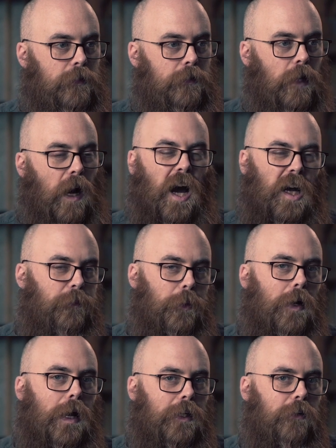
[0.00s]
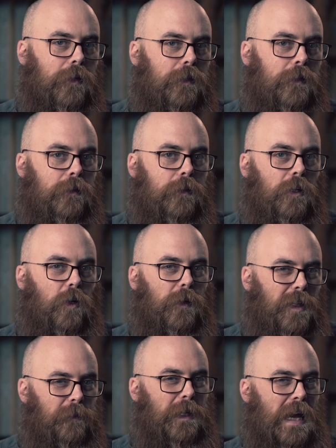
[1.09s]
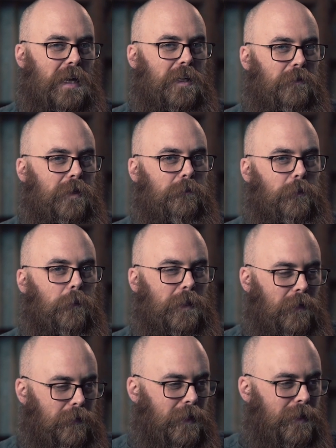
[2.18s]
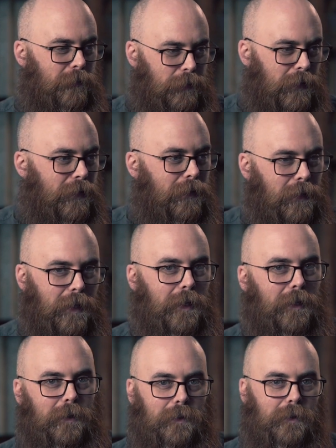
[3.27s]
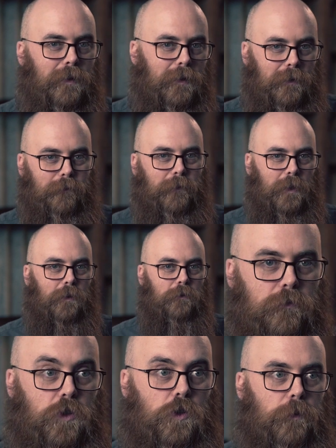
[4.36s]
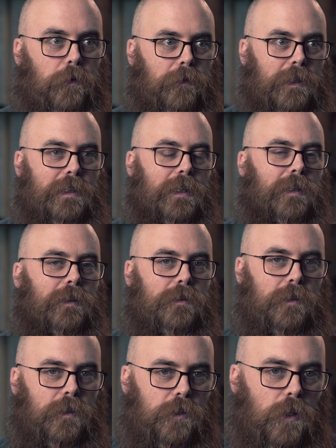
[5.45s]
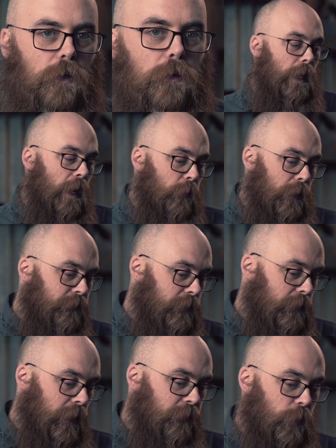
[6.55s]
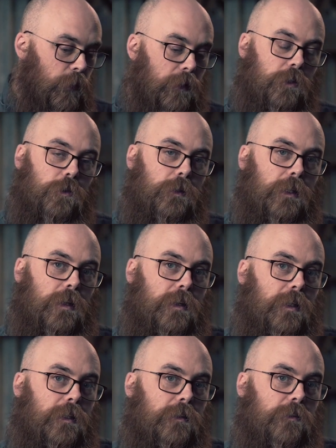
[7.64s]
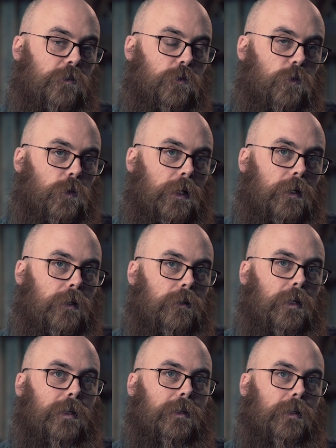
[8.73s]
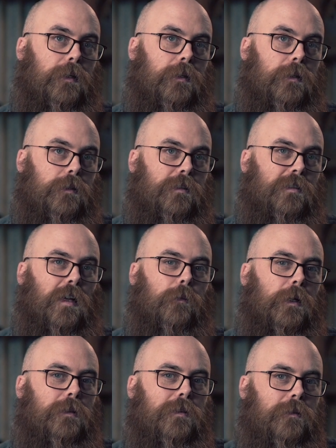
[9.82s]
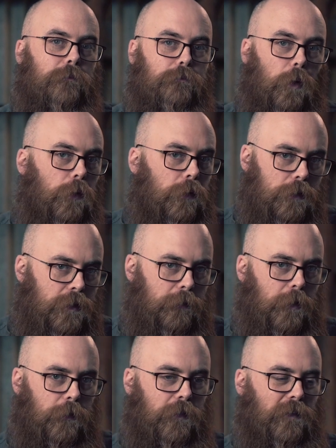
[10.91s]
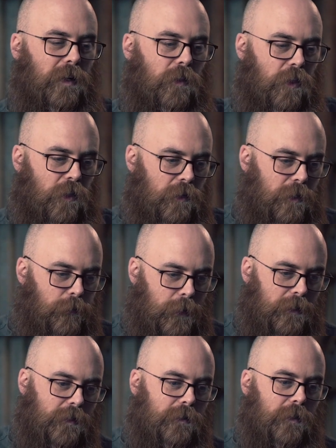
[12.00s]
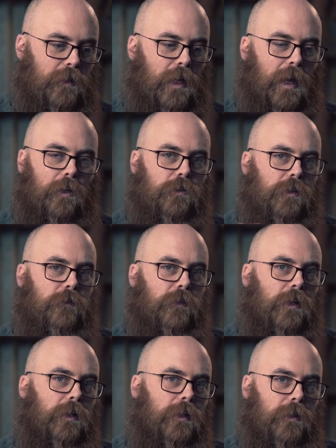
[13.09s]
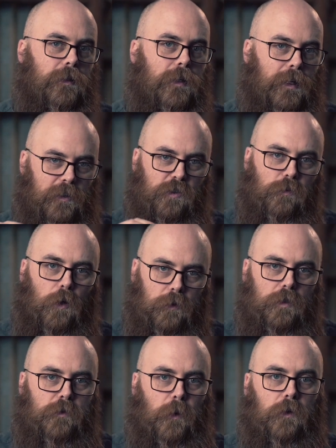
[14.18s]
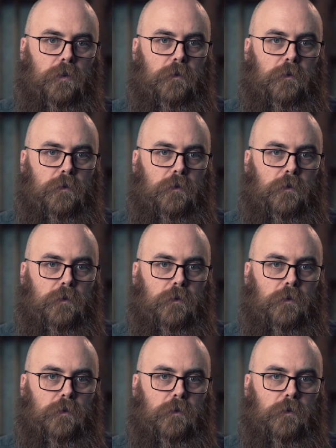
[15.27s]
hyper accurate. You know, we need to be accurate, but we don't need to be like you know, super ridiculously so. However, if you are doing things where, like a segmented bowl or something, where you've got 30 pieces and the angles are very getting smaller and smaller and